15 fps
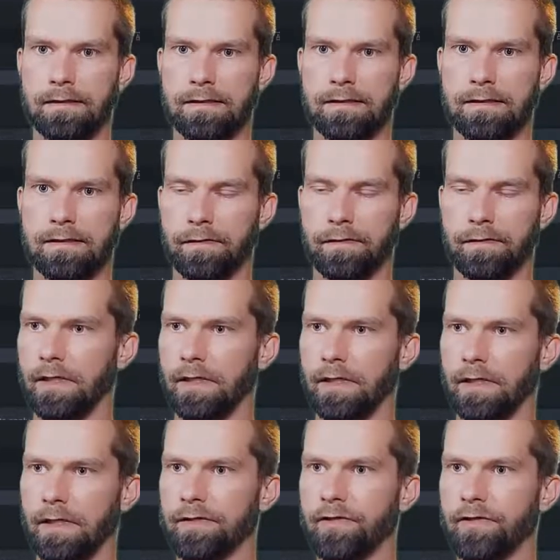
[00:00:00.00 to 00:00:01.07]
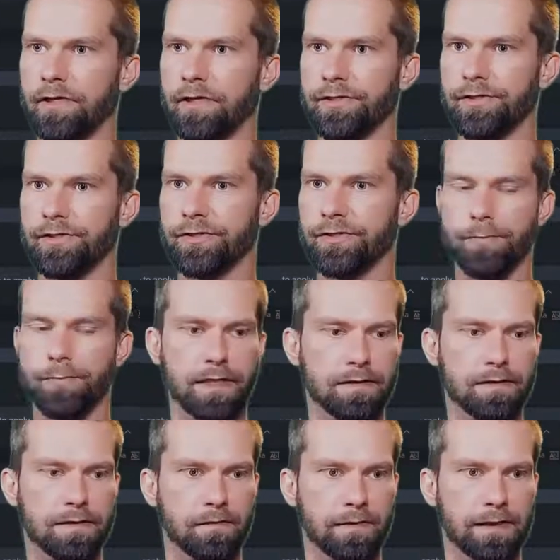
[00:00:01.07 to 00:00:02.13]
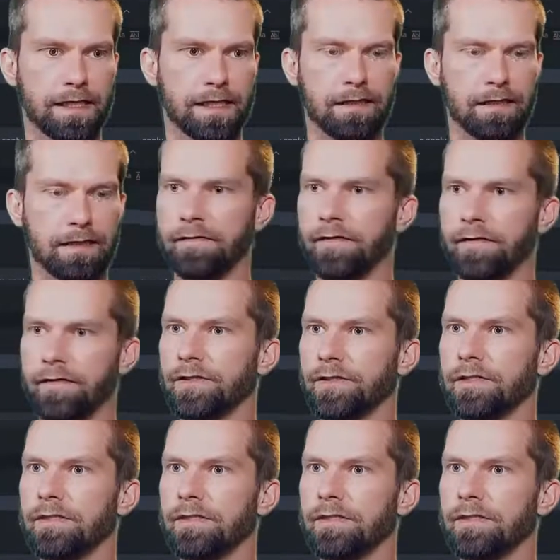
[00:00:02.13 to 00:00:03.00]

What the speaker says: have a look at how the structure should be inside of a Netlify function.